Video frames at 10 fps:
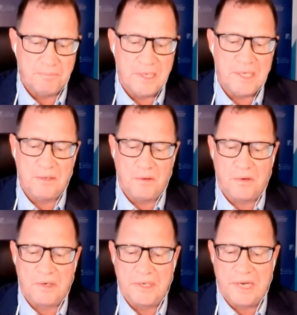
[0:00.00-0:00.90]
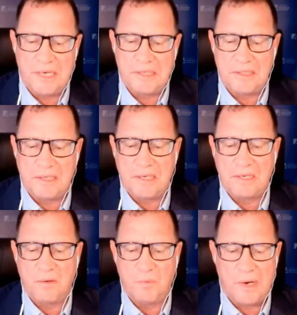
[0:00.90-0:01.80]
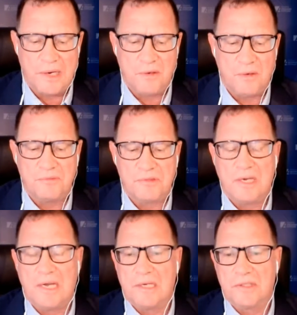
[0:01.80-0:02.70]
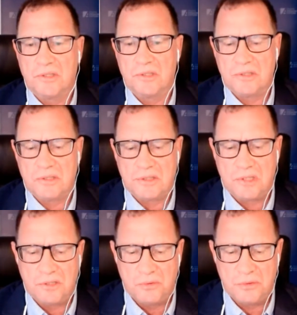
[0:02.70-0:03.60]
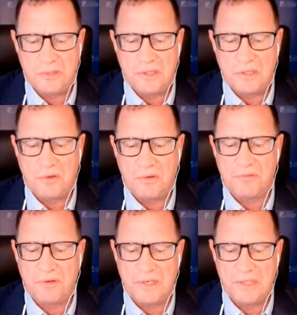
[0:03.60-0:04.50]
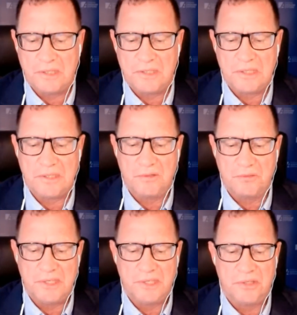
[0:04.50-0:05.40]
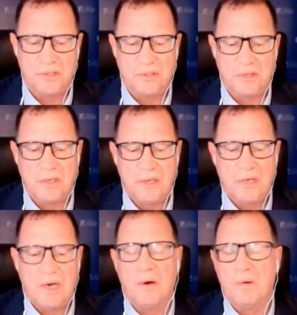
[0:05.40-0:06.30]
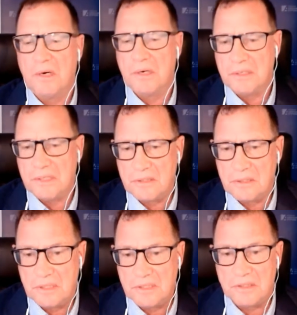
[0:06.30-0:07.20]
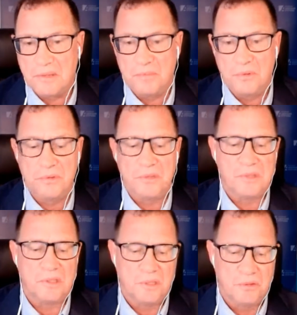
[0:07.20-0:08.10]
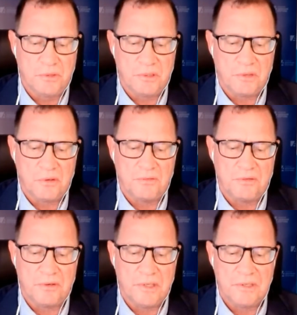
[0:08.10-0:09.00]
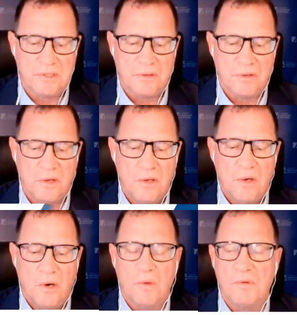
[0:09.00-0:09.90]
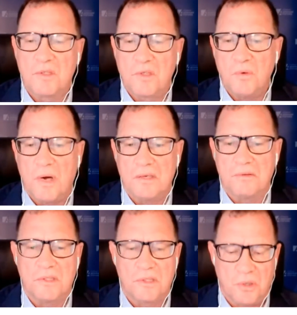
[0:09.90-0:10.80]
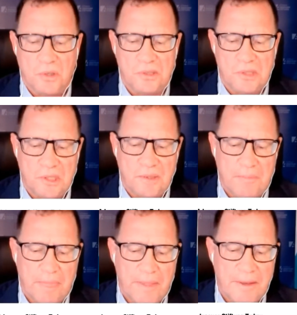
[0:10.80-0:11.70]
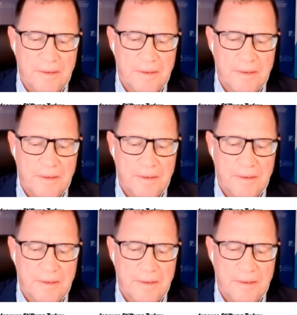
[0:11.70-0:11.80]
been organizing one of the largest security conference in the region, our Istanbul Security Conference. Over 230